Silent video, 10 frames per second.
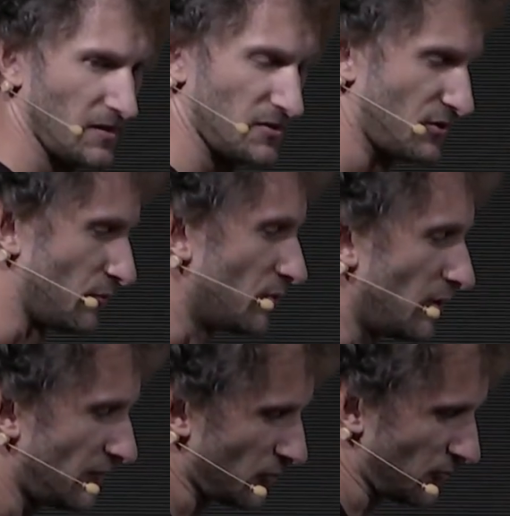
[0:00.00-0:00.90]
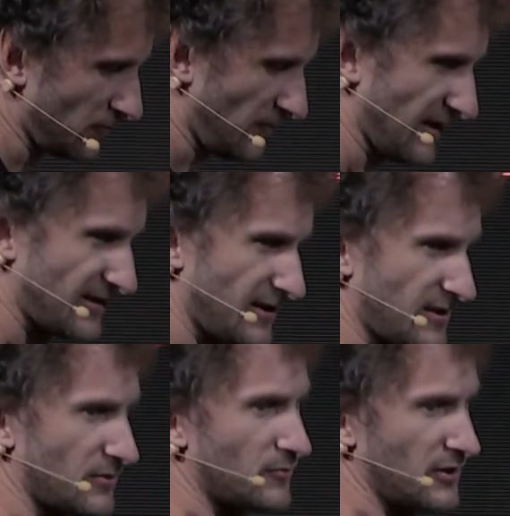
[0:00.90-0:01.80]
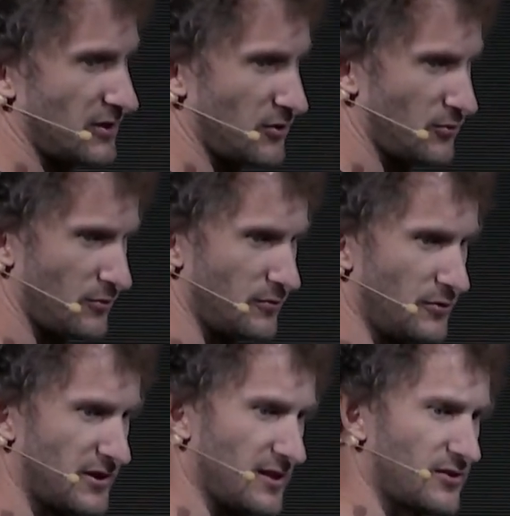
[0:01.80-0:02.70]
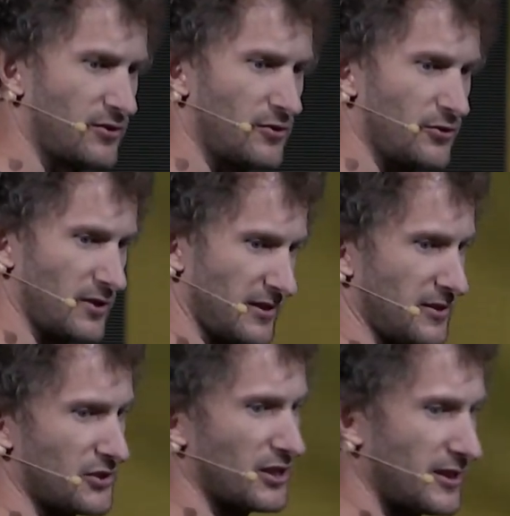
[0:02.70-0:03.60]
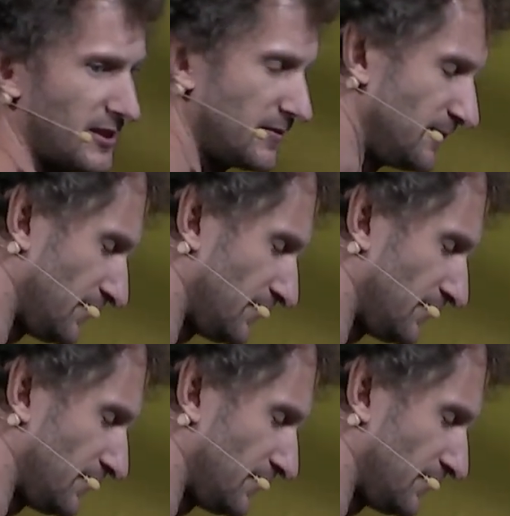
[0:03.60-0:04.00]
So now you have your assets, which is your UTXO, your Lightning channel.